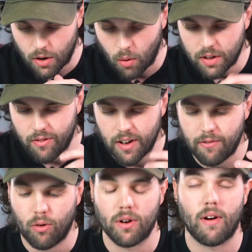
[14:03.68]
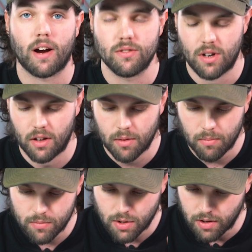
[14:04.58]
could only fit 40 records on them.
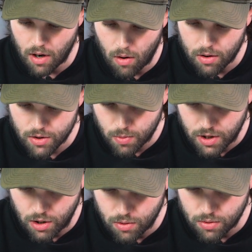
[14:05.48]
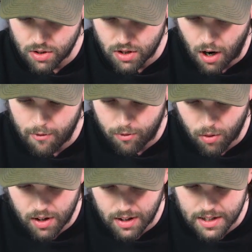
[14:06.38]
So the owners would use the top
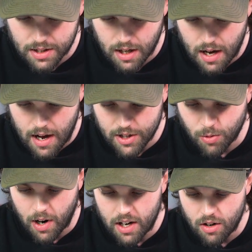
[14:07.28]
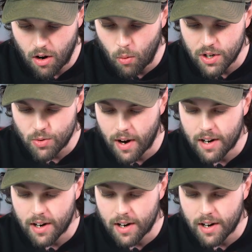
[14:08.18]
40 list as a way to know which